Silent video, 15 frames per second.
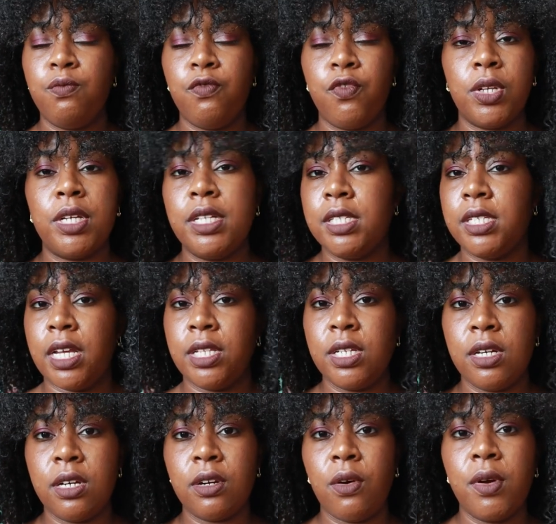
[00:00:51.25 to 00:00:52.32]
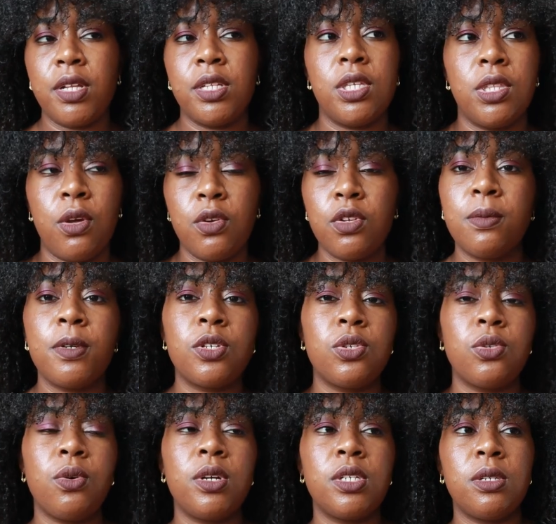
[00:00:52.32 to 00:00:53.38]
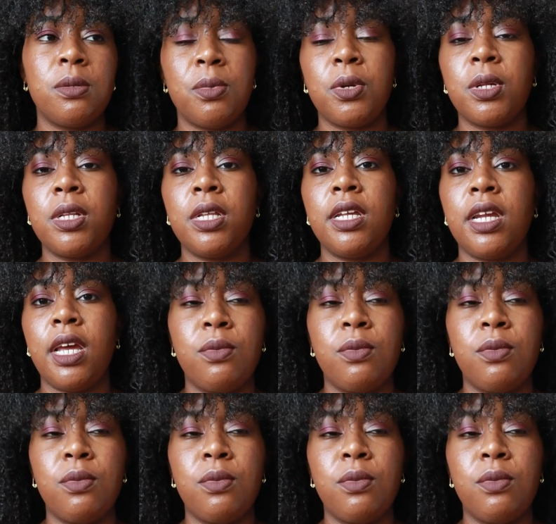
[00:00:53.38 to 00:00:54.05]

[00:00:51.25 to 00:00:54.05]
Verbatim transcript: fully intended on going to those bookstores in Brooklyn.